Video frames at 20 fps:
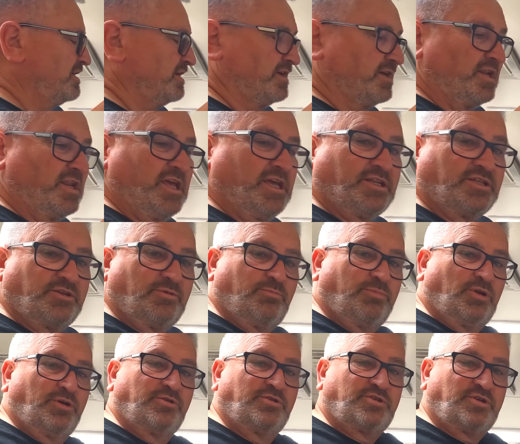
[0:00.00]
connect to
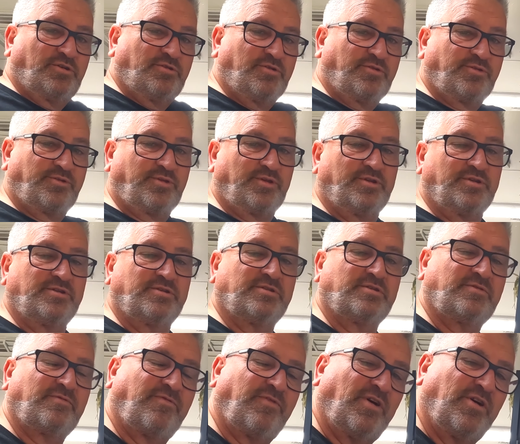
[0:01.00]
Bluetooth and
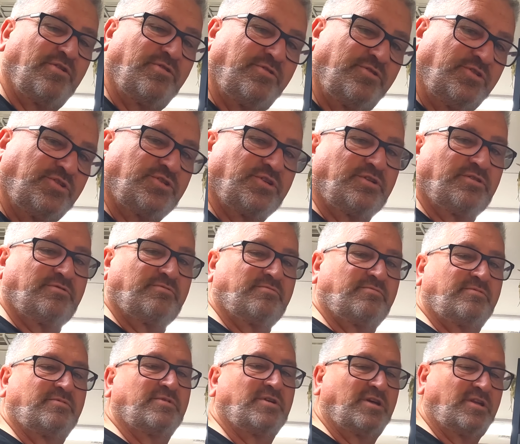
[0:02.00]
phones,
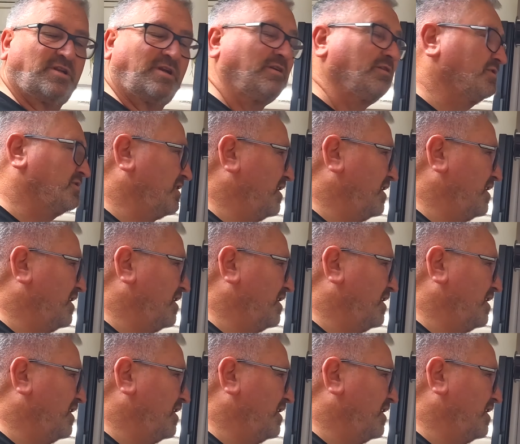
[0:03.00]
and it'll